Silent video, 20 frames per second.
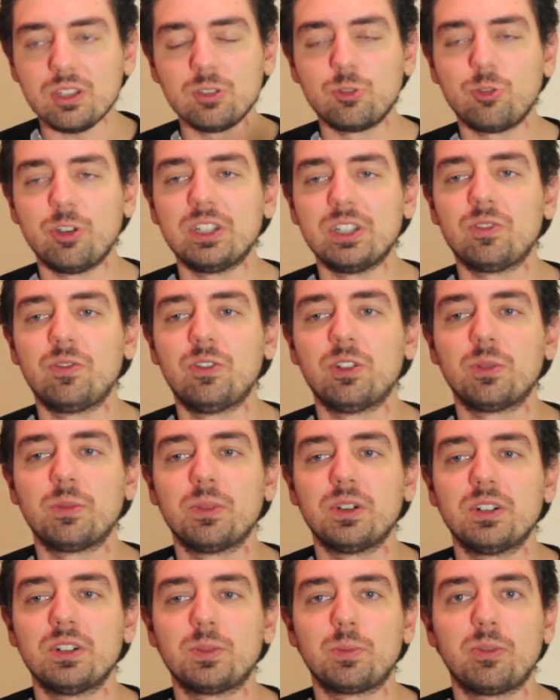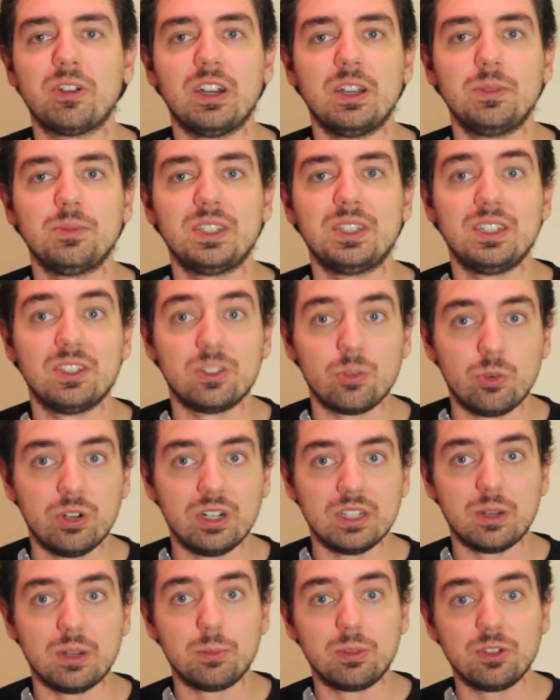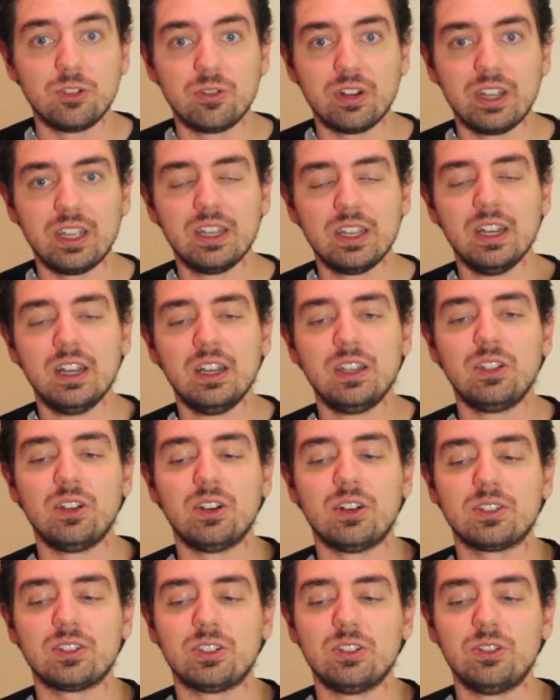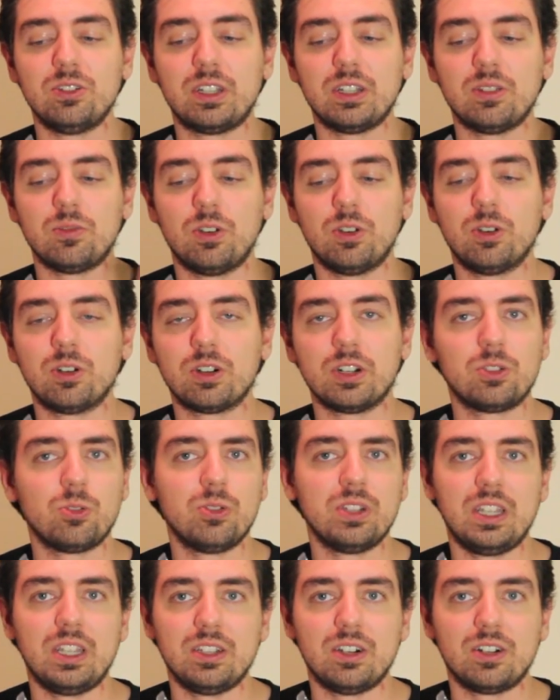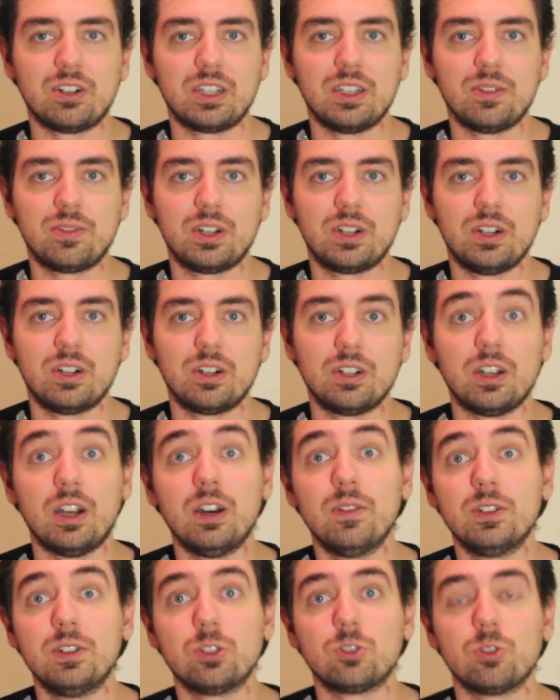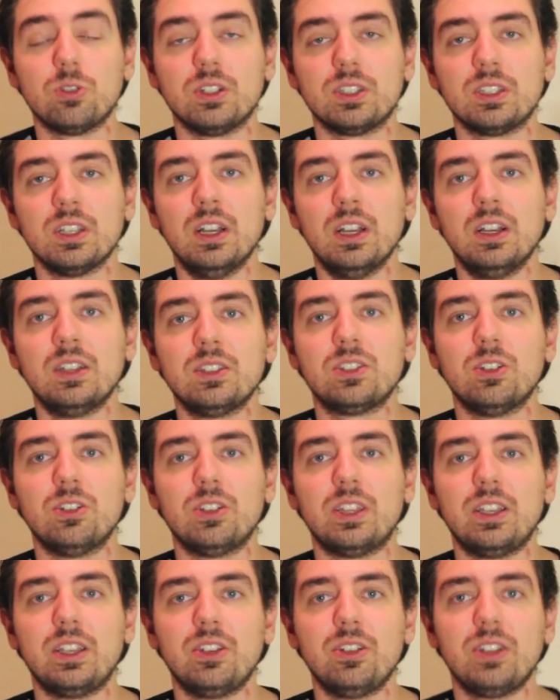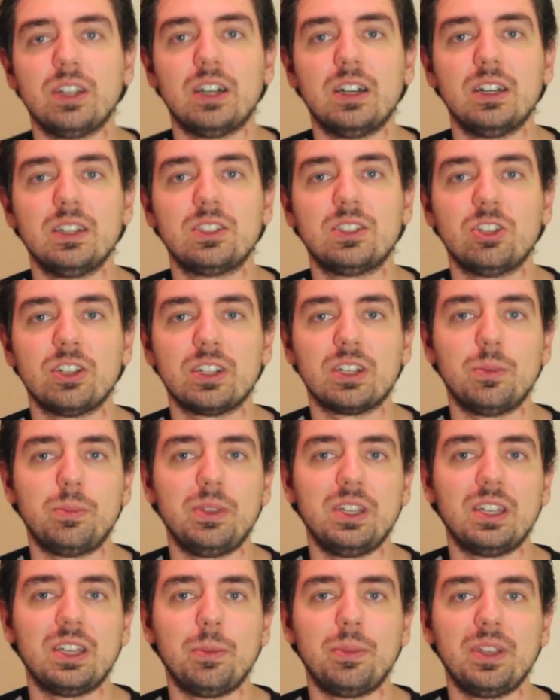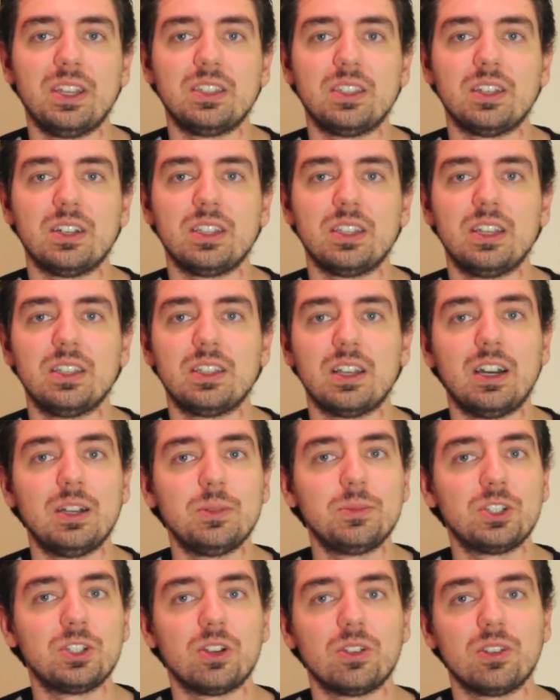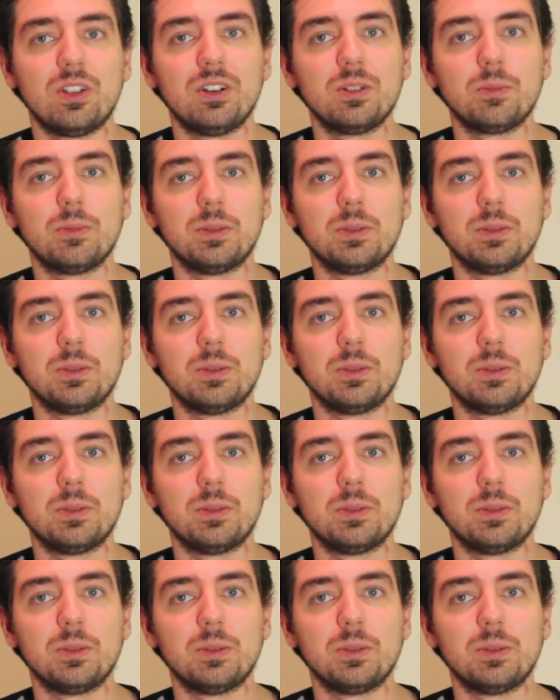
Transformers Prime Season 1 on Blu-ray. You also can order a $20 gift card of your choice. So thank you guys. Check out bkbn.net. I'm Sean Long.